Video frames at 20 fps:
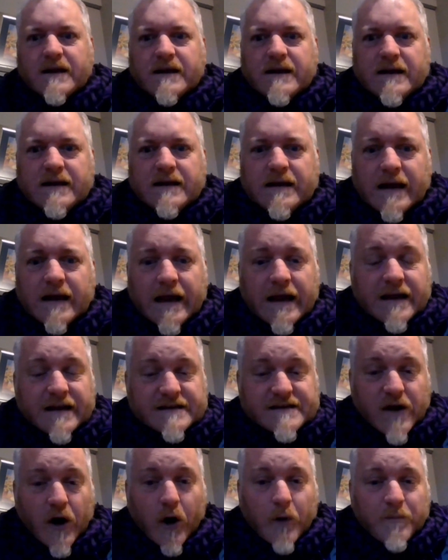he
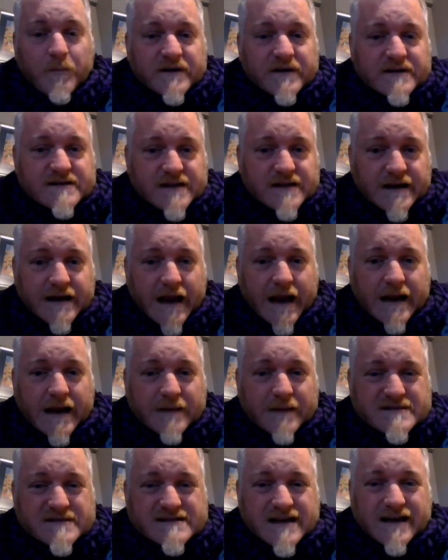opened the
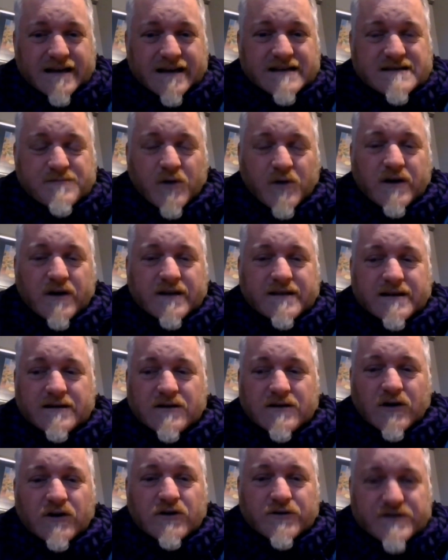games and he spoke at the
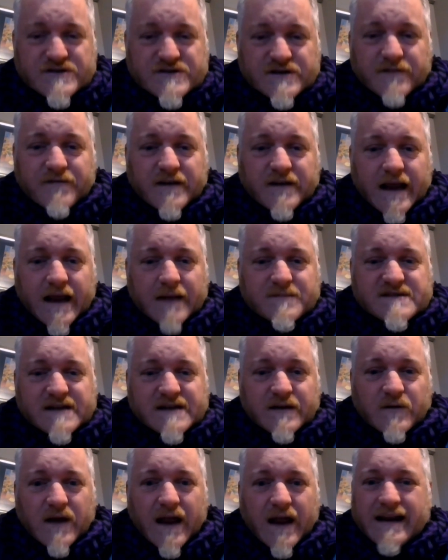conclusion of the games.
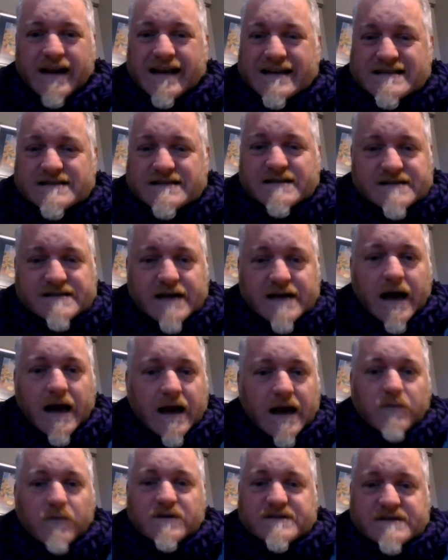And his
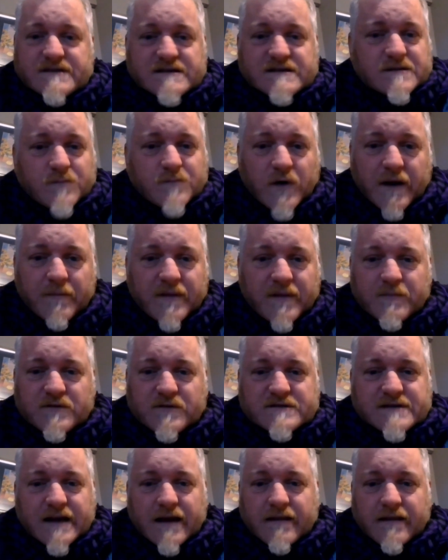desire was just to bring people
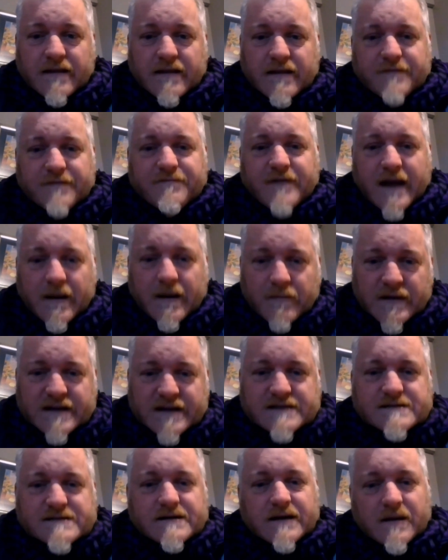together, to have
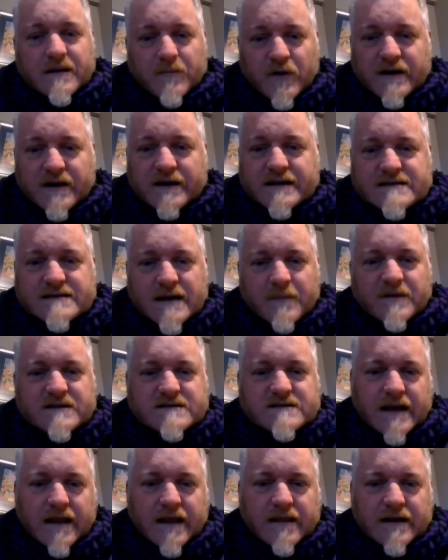families and communities coming
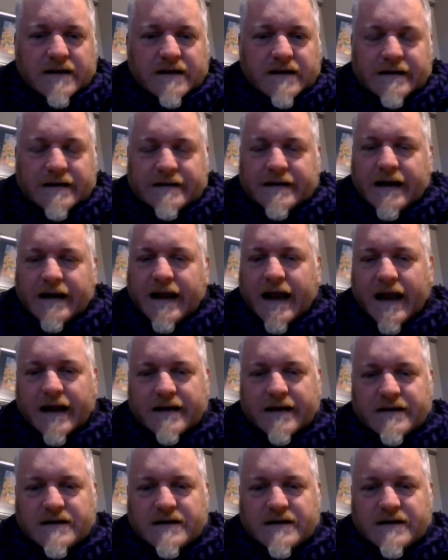together. And